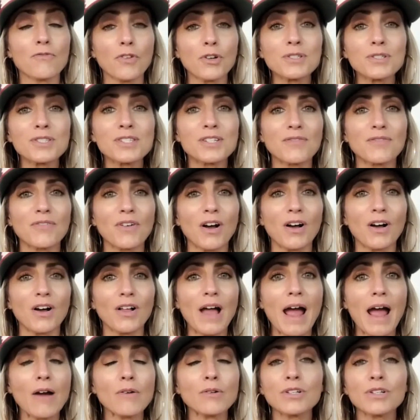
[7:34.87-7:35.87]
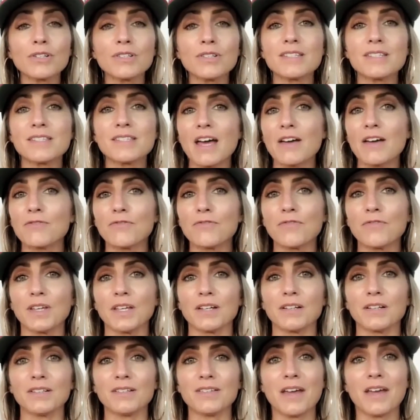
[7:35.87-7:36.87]
First of all, how good does that
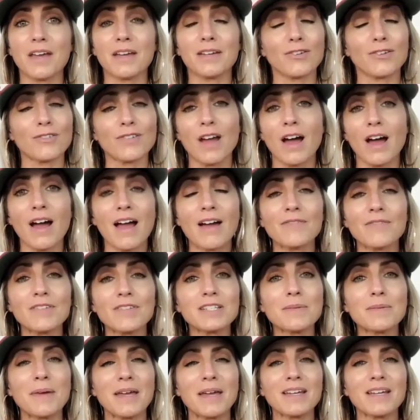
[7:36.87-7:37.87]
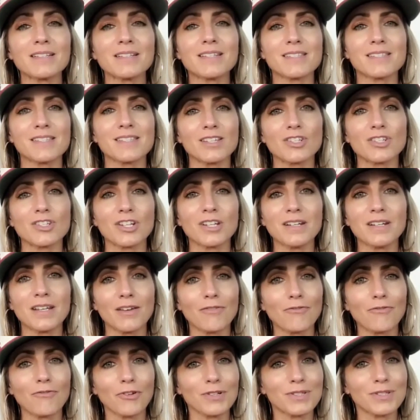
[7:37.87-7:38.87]
feel that you're not having to make a decision
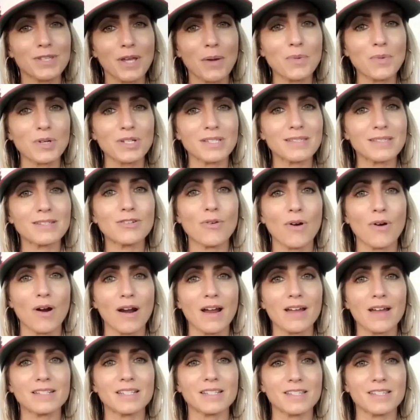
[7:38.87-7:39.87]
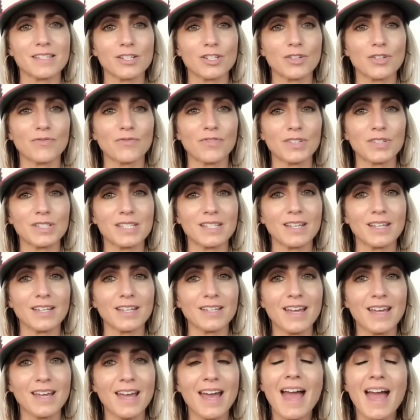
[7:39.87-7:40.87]
if for some reason you are at decision
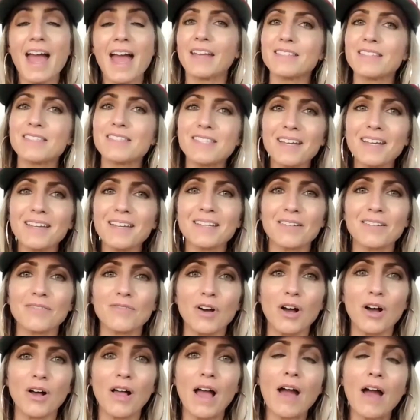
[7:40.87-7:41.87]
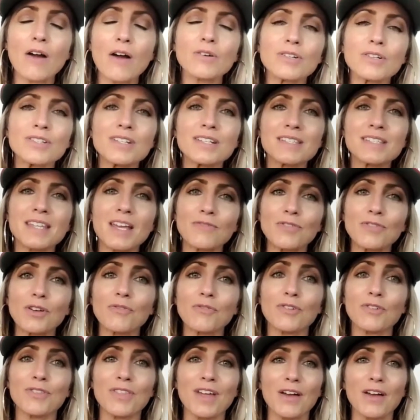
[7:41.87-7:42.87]
fatigue? And second of all, how good does that
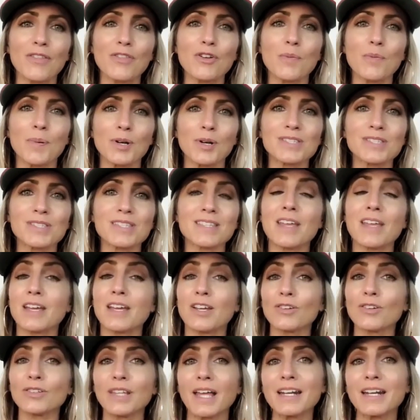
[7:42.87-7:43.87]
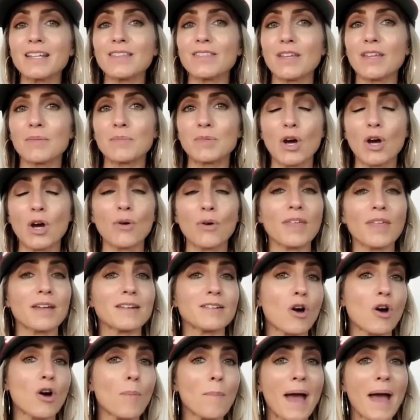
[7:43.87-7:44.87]
feel for the other person that you're letting them know
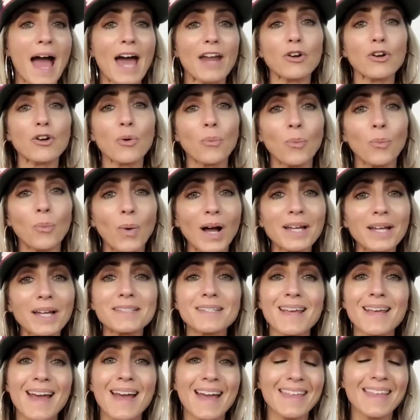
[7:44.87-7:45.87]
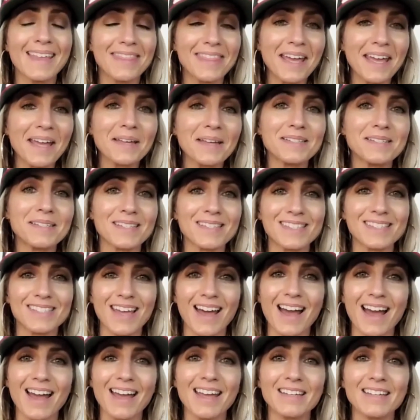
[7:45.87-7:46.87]
that no matter what they
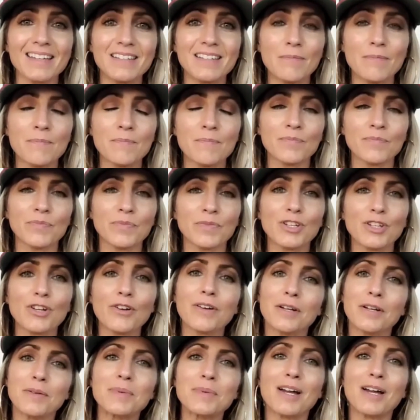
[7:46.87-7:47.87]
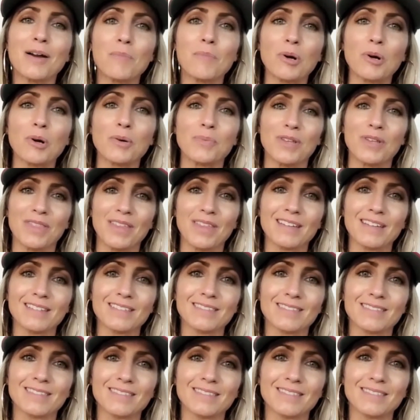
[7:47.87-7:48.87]
decide, you're going to be on board with
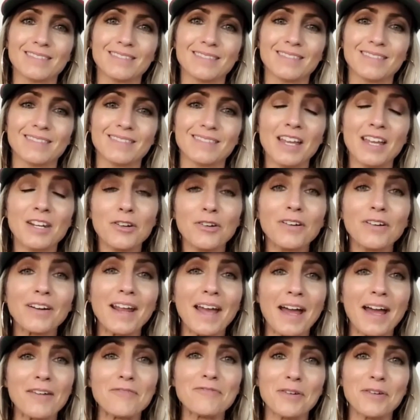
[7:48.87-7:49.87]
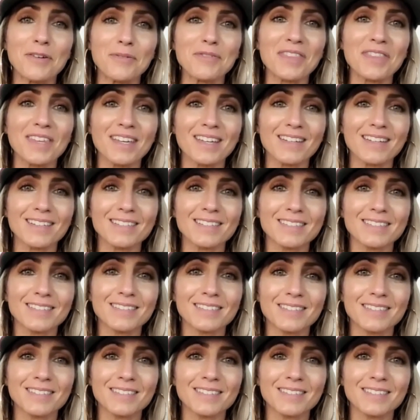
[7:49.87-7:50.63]
it and you're going to have fun with it?